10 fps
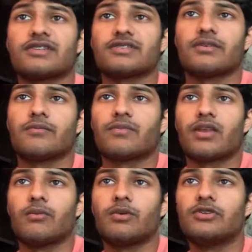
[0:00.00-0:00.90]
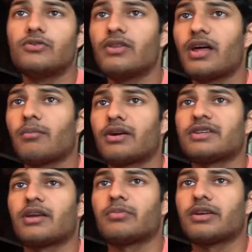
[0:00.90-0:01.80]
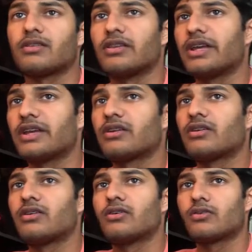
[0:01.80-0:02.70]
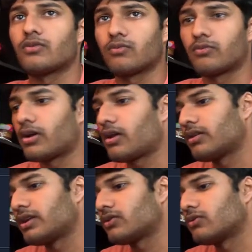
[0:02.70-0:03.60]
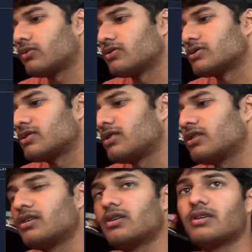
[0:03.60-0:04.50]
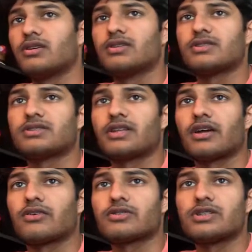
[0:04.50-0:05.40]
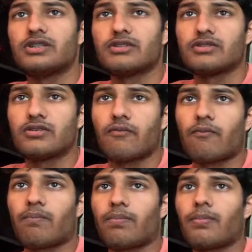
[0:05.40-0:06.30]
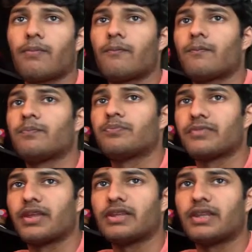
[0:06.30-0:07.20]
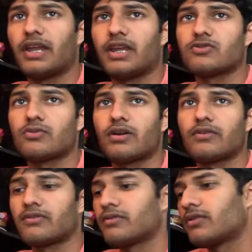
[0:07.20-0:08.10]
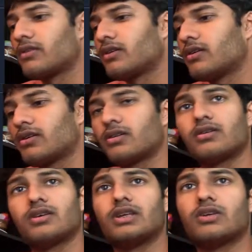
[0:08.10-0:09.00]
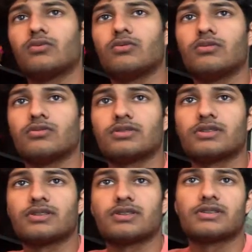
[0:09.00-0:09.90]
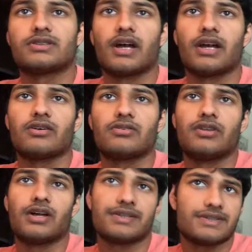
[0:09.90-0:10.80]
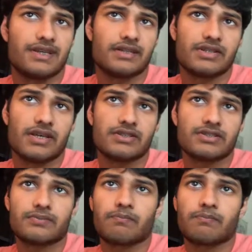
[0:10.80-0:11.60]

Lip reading: it. And we do that by typing link rel equals style sheet, and then href equals style.css.